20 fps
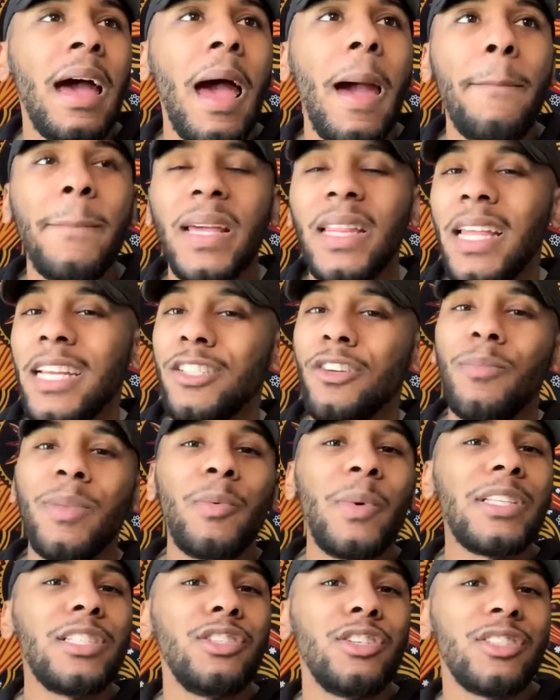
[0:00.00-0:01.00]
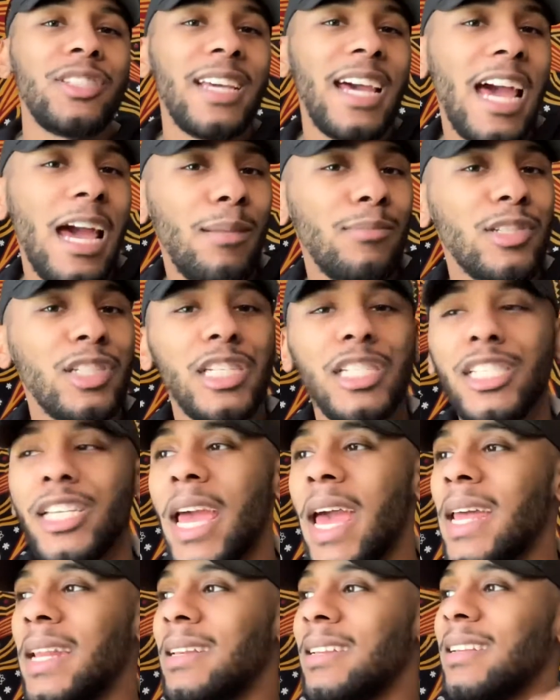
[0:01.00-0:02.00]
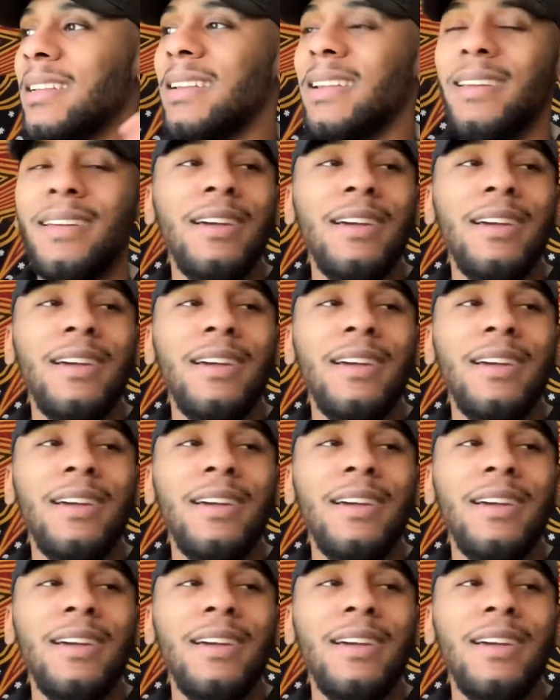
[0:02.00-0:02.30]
I mean don't be wasting your time chit-chatting and